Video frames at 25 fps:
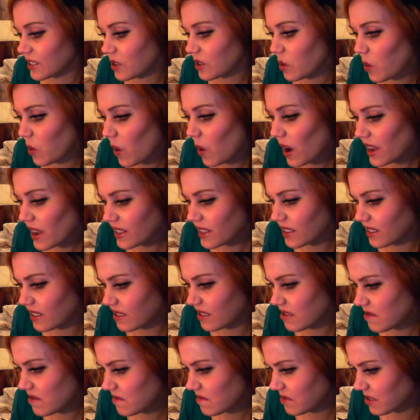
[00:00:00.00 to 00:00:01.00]
quite a
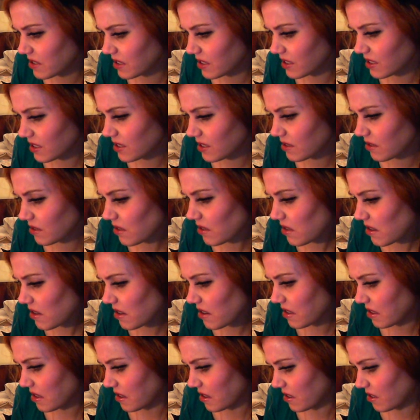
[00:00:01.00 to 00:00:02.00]
nuisance. Look at
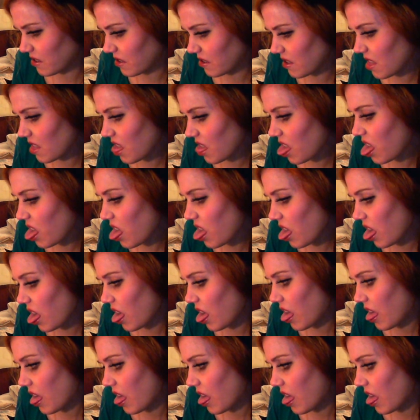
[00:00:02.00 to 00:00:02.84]
this. Yeah.